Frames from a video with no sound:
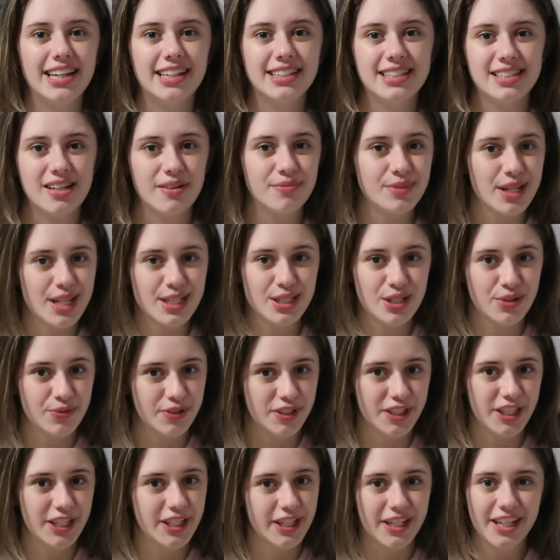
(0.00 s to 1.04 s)
some days are
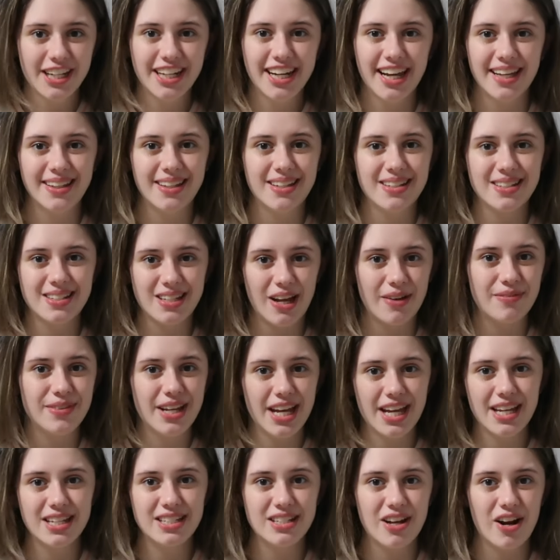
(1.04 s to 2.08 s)
really good and then some
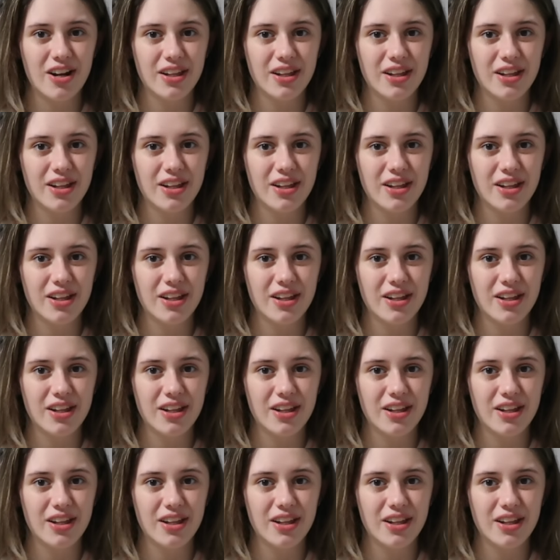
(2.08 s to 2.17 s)
days